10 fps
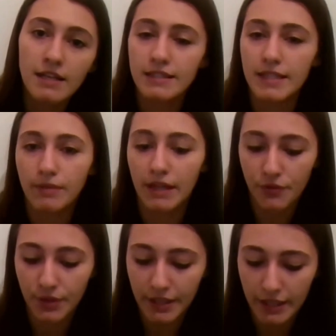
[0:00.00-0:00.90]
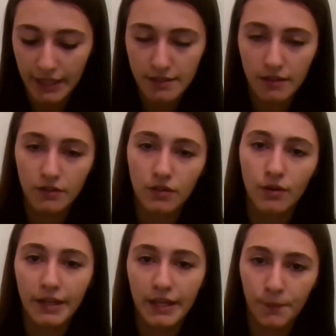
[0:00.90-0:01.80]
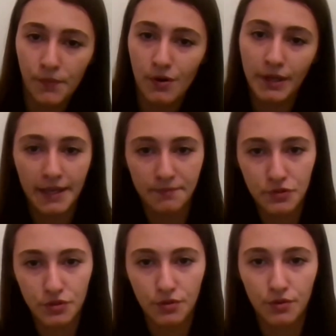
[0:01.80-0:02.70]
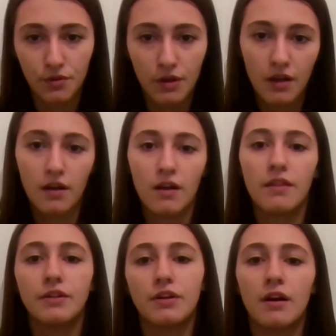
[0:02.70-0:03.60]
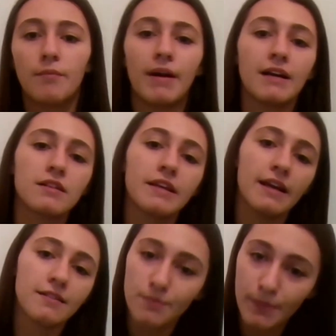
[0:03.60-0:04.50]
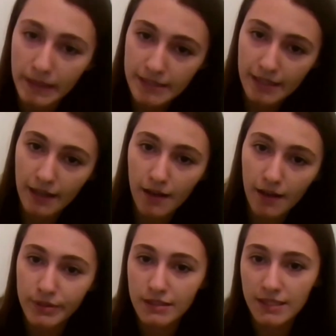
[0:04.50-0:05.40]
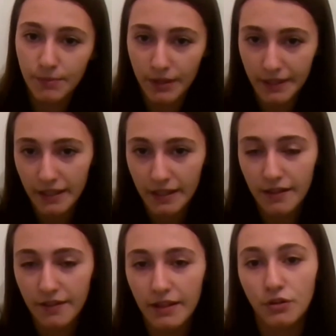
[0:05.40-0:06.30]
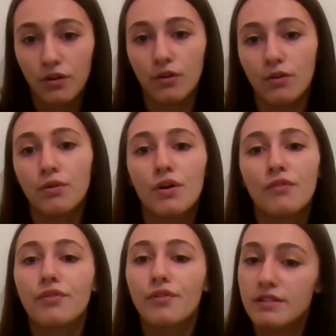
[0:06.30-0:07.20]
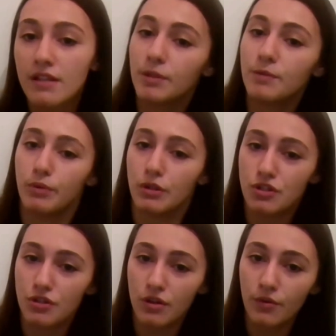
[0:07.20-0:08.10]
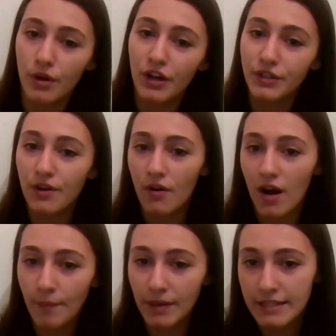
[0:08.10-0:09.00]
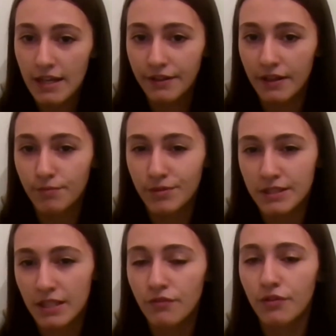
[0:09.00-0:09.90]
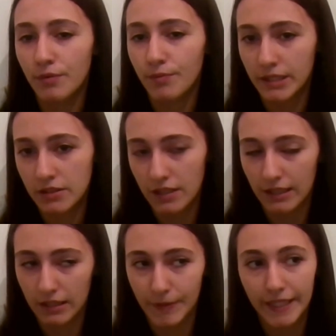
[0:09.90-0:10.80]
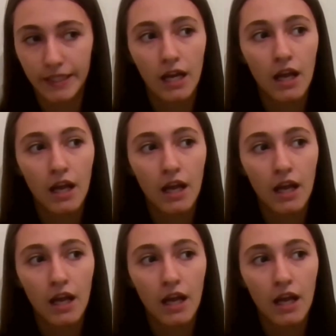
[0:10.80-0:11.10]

sleep like three nights, and then you go camp one, camp two, then you come back again to base camp and sleep again, and then you go for the summit push. You know, you go up and down and up and down for your body to acclimate.